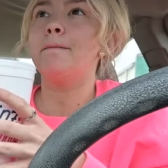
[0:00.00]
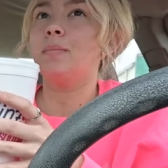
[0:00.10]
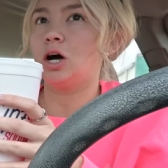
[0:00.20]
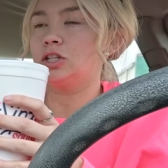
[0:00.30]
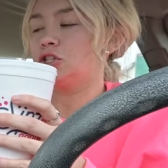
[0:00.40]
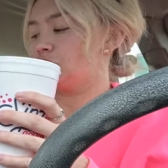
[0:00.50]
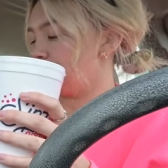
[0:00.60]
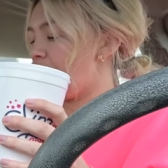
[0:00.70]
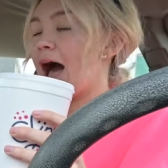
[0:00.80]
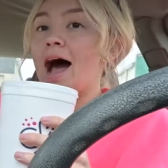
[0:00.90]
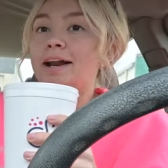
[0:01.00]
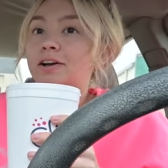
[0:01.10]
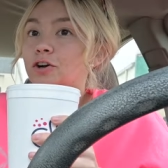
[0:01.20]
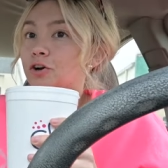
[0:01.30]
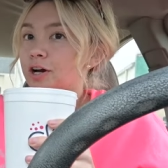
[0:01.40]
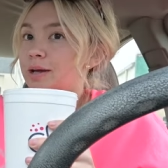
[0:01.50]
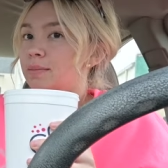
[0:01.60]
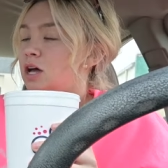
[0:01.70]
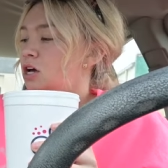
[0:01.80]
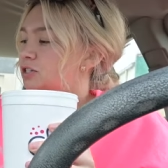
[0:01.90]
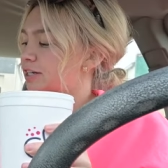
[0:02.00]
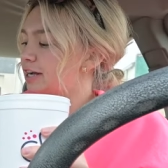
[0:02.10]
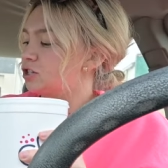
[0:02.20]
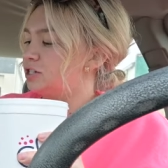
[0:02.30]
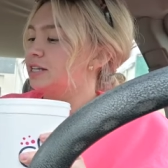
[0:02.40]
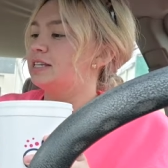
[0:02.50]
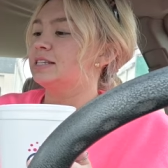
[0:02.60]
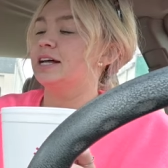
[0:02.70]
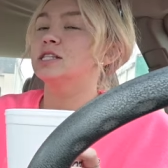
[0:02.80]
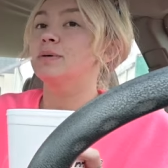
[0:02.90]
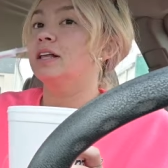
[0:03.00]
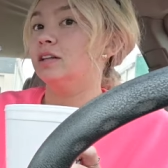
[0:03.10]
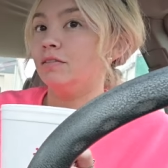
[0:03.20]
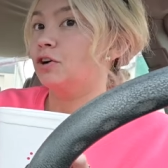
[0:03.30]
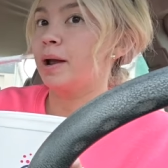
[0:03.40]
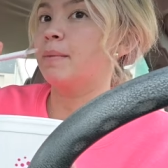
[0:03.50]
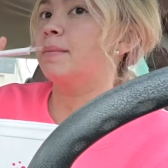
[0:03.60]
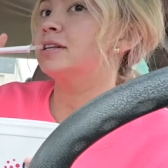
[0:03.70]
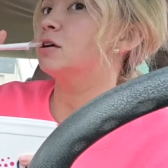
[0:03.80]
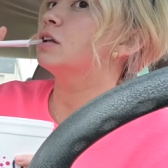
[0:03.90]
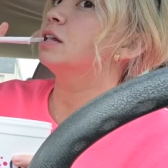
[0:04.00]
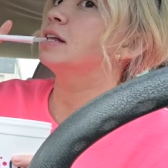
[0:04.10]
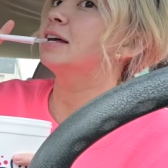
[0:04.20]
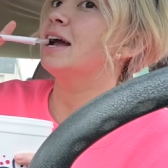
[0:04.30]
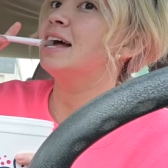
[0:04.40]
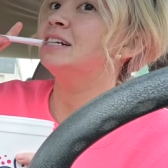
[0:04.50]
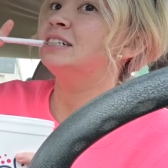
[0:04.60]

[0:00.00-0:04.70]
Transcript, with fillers: Monster Add Cream. An extra 60 cents, but I love cream in my soda lately.